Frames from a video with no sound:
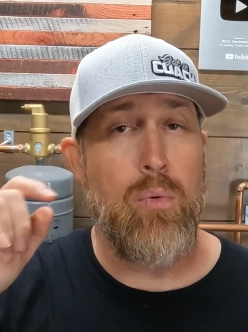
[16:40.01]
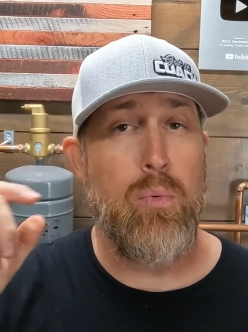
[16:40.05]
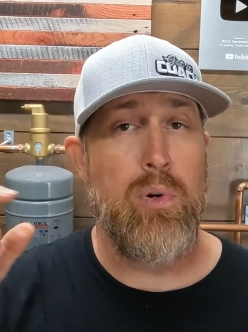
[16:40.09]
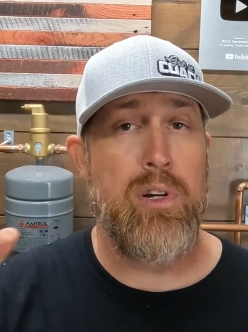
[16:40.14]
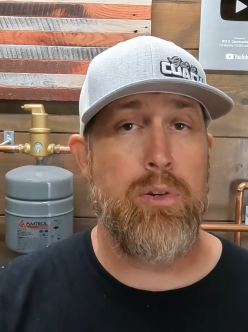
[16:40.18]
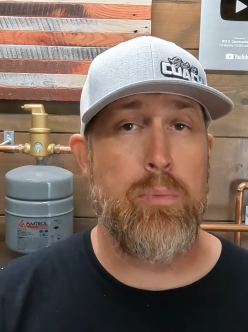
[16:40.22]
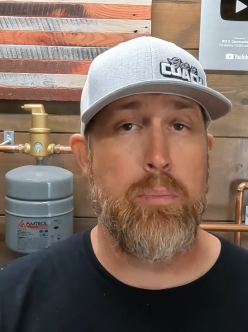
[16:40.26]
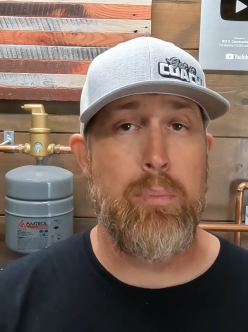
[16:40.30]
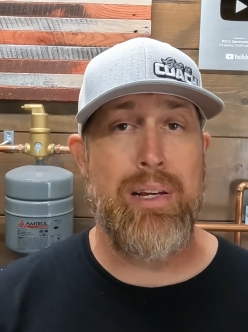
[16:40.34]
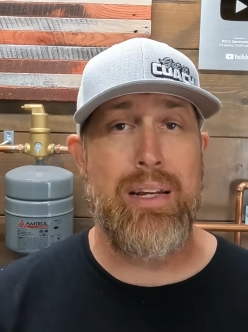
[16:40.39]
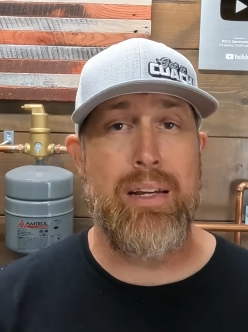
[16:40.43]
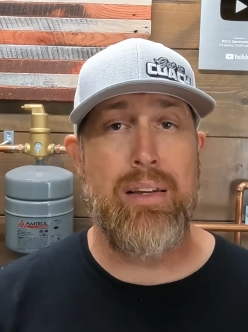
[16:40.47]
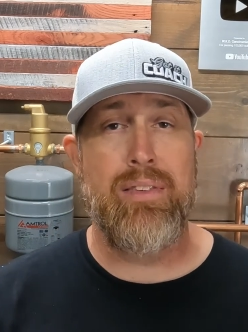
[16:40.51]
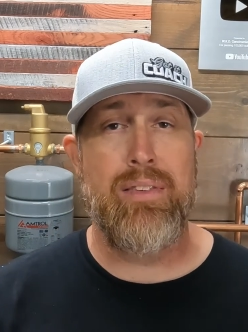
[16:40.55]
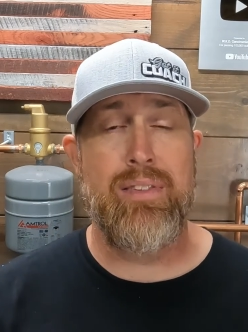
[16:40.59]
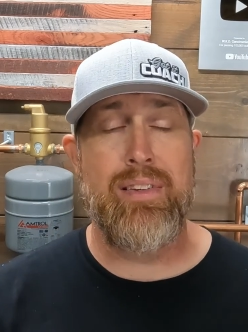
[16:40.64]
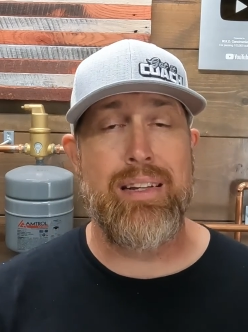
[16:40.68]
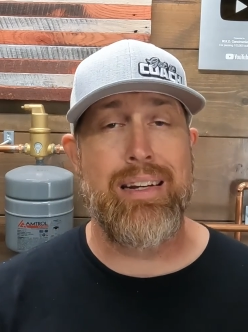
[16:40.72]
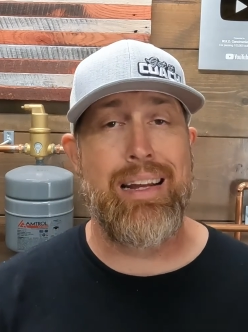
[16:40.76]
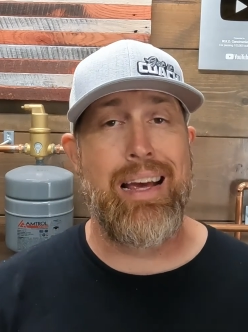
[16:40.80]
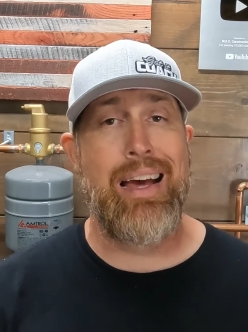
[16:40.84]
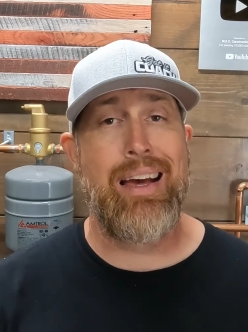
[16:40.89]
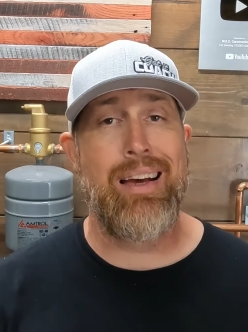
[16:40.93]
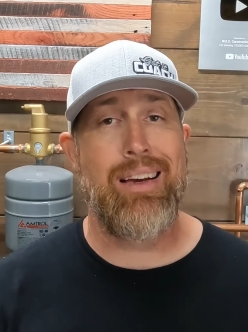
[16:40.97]
which means
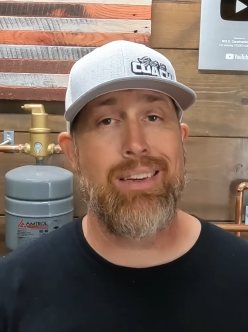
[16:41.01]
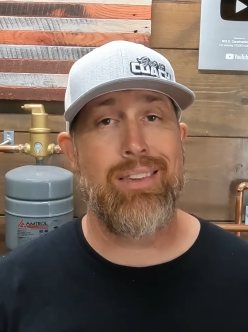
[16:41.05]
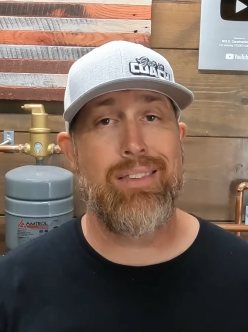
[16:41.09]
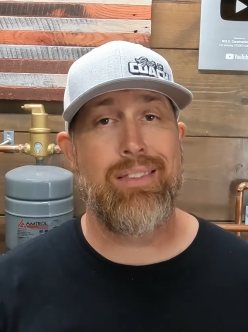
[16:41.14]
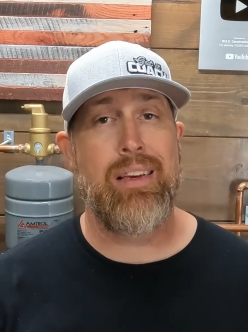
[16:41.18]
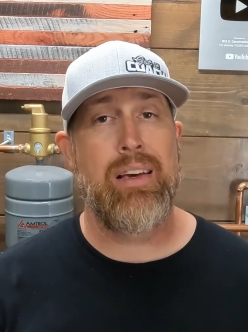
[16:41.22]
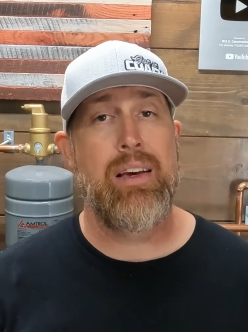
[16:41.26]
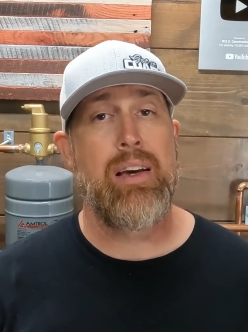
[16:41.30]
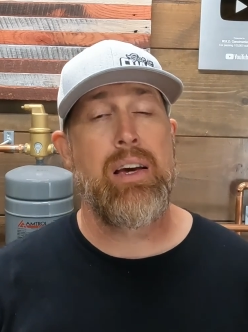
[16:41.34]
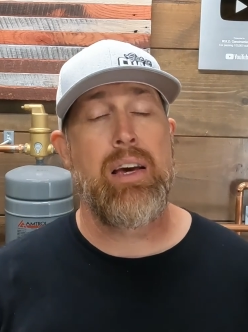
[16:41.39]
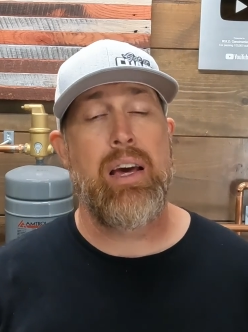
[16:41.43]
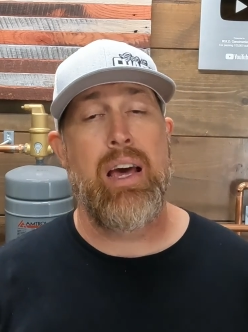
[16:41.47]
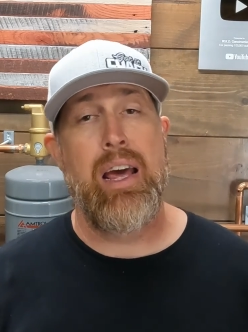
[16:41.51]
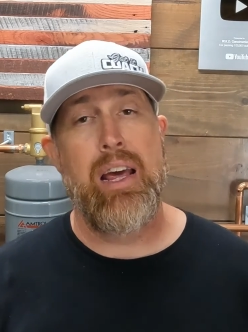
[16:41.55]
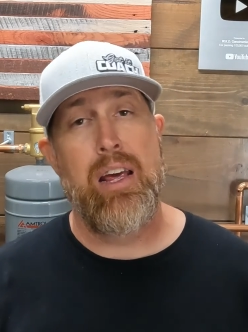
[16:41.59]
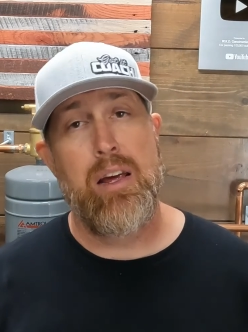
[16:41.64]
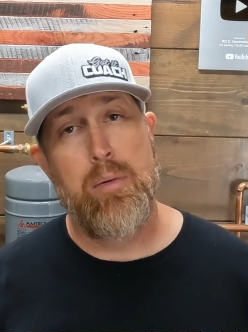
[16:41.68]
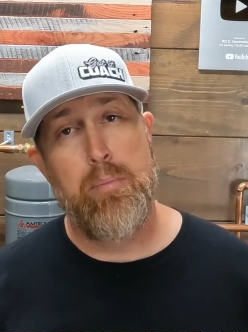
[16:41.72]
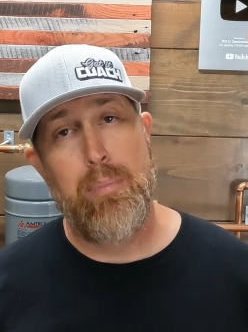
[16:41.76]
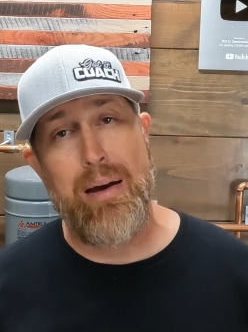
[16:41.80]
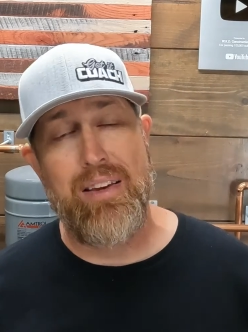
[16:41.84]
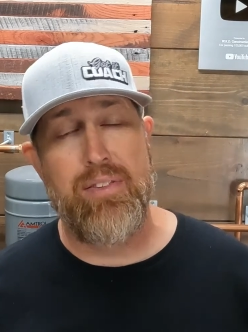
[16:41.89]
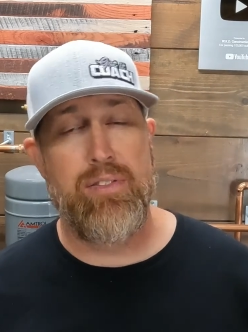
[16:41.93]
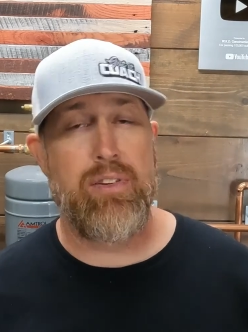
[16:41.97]
it has
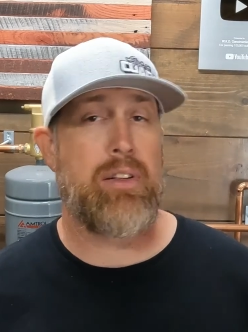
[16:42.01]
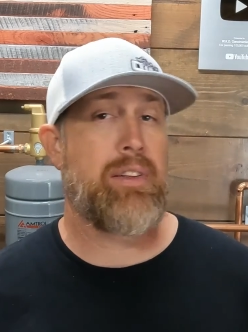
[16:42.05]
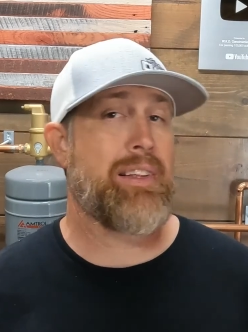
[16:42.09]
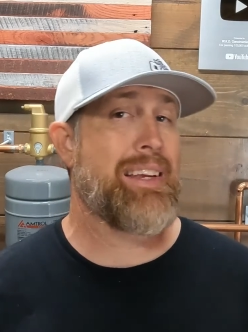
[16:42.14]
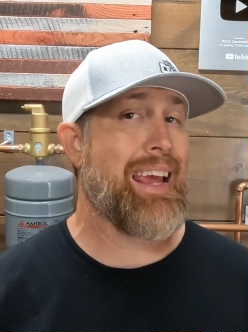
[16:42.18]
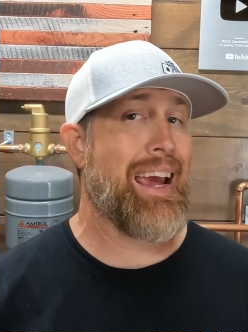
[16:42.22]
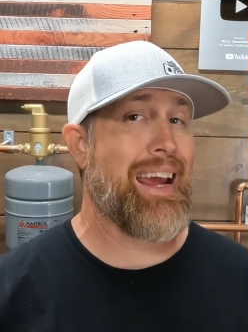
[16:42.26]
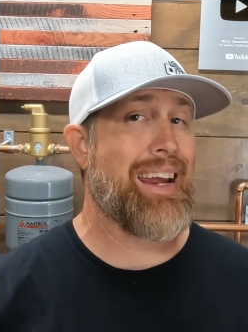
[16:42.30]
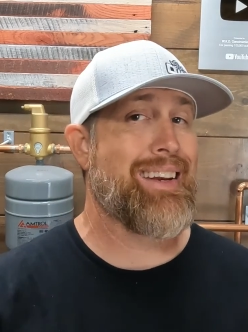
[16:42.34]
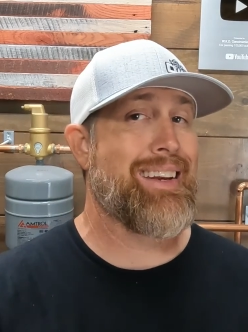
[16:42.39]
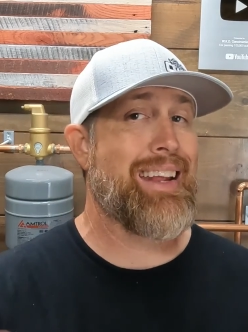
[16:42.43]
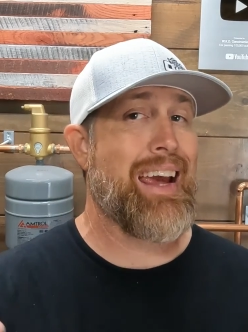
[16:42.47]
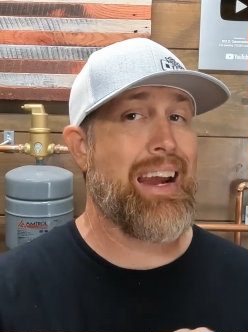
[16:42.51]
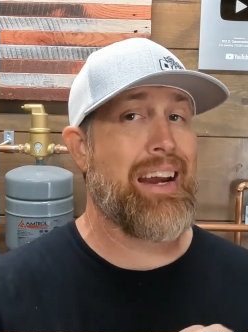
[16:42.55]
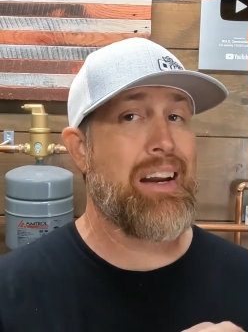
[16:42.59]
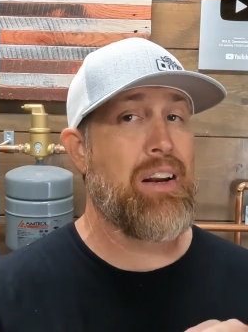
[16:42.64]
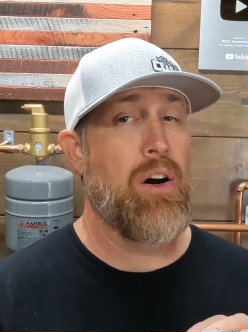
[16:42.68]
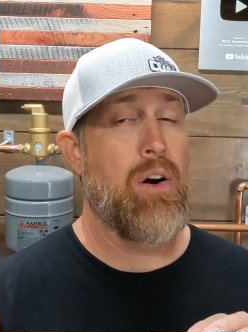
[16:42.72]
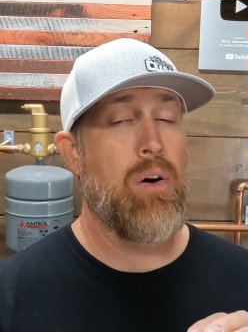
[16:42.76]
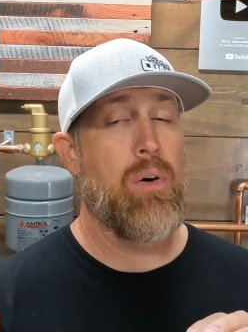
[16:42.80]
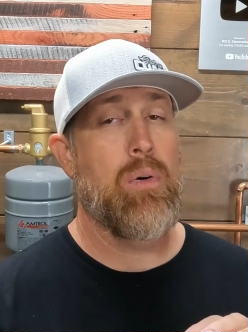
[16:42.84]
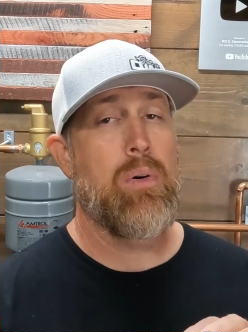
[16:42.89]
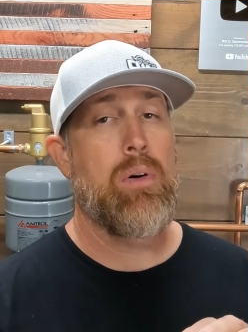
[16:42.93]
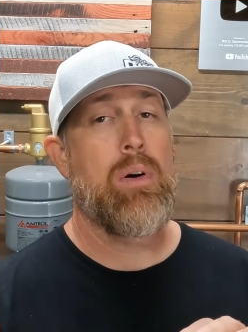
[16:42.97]
basically a
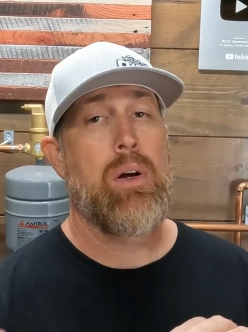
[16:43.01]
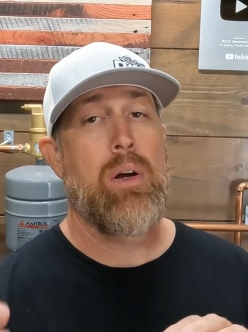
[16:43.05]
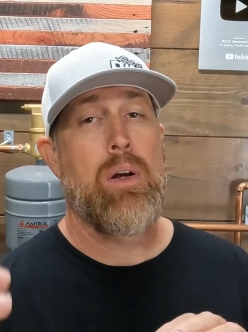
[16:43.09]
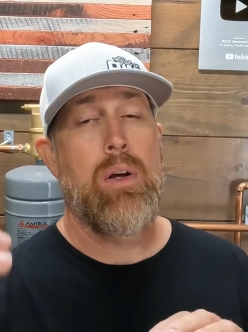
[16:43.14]
dado